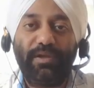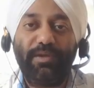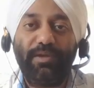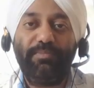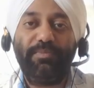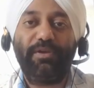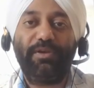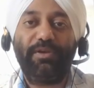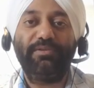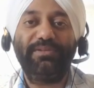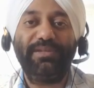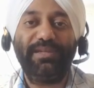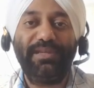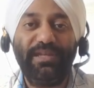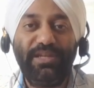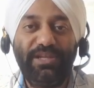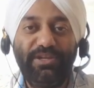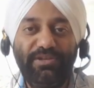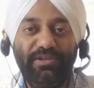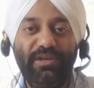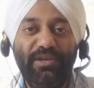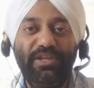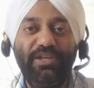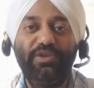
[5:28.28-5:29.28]
Okay, because
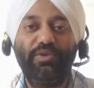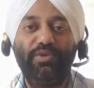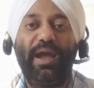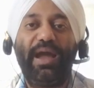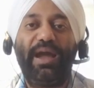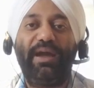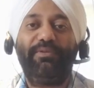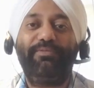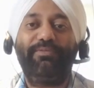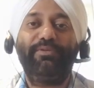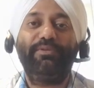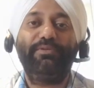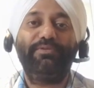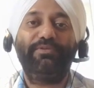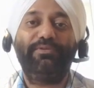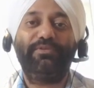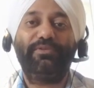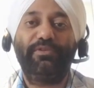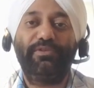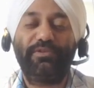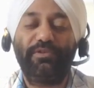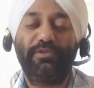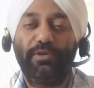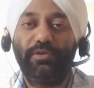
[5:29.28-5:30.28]
initially you have to
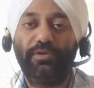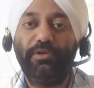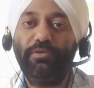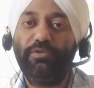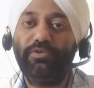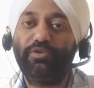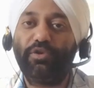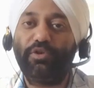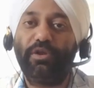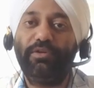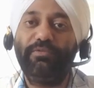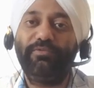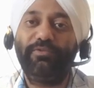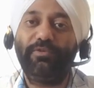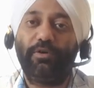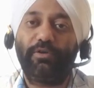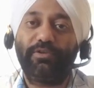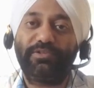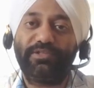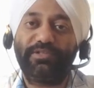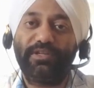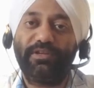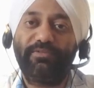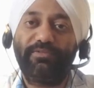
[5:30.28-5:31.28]
solve
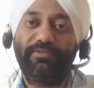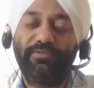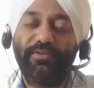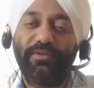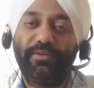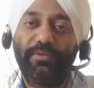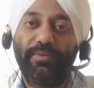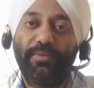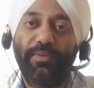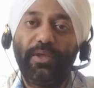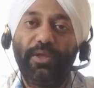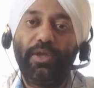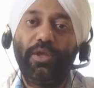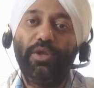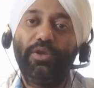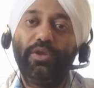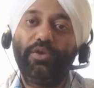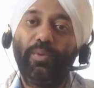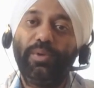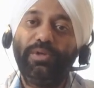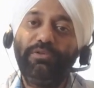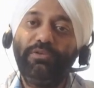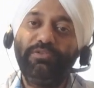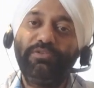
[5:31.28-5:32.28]
yourself.
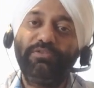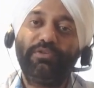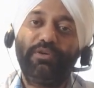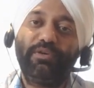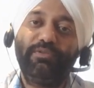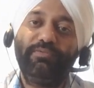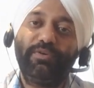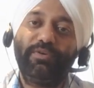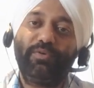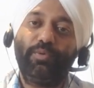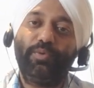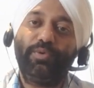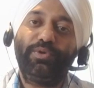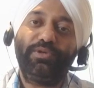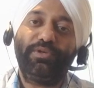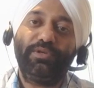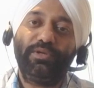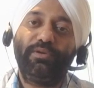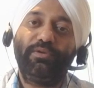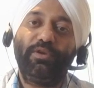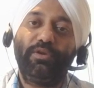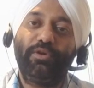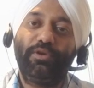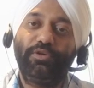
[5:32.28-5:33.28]
Once you solve a
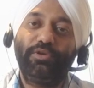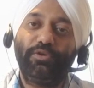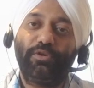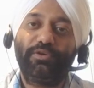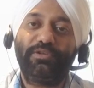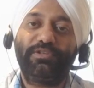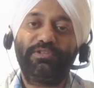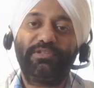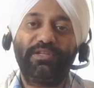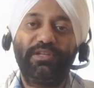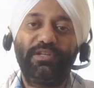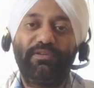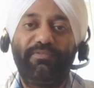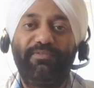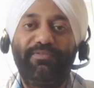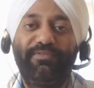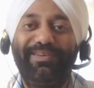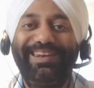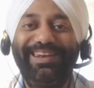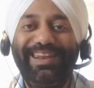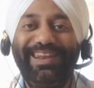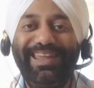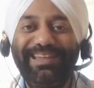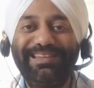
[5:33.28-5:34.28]
question yourself,
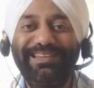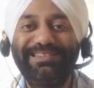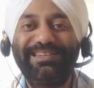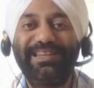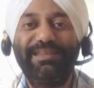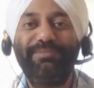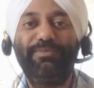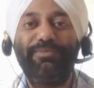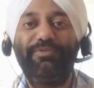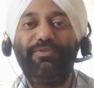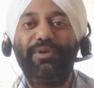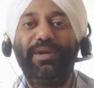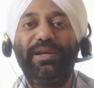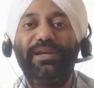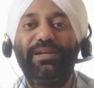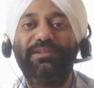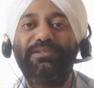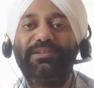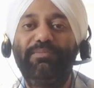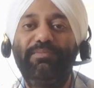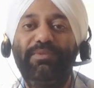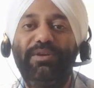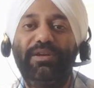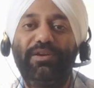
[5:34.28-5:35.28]
next time if you get a
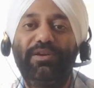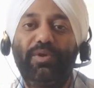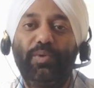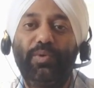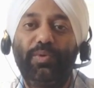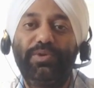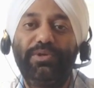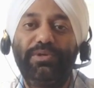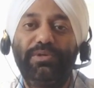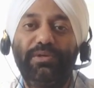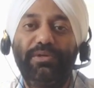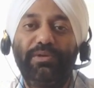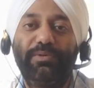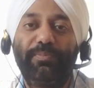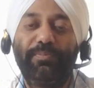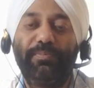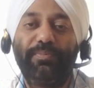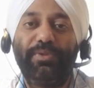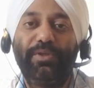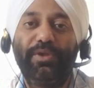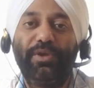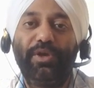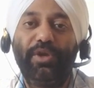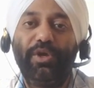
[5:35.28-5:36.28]
similar question,
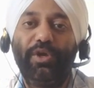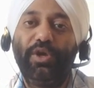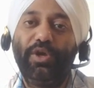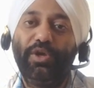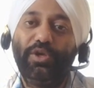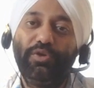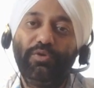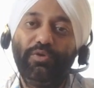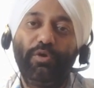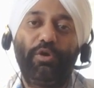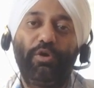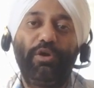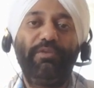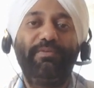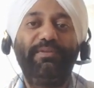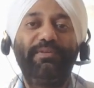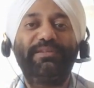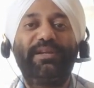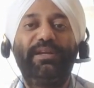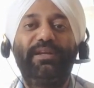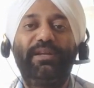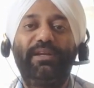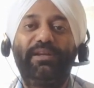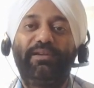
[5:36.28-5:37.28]
you'll
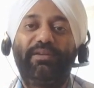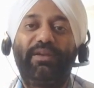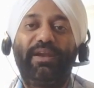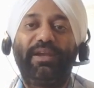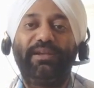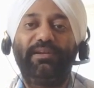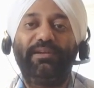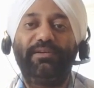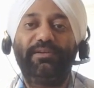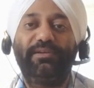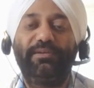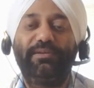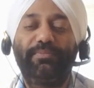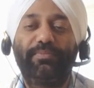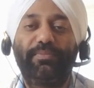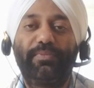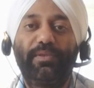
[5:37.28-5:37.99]
always get it right.